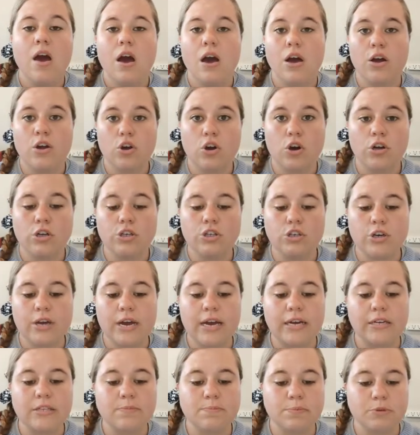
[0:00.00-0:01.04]
A
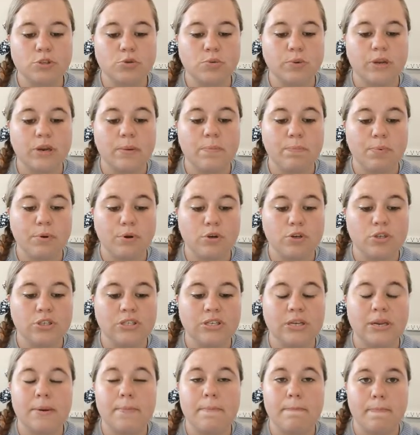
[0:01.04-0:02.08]
contract between a
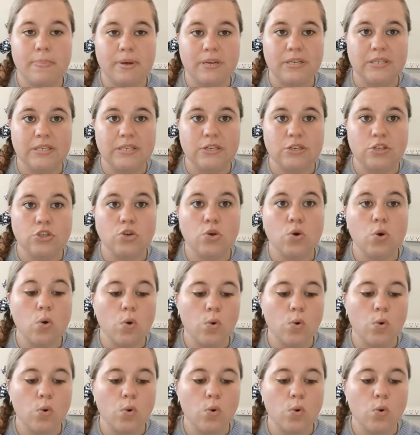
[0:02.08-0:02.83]
person, business,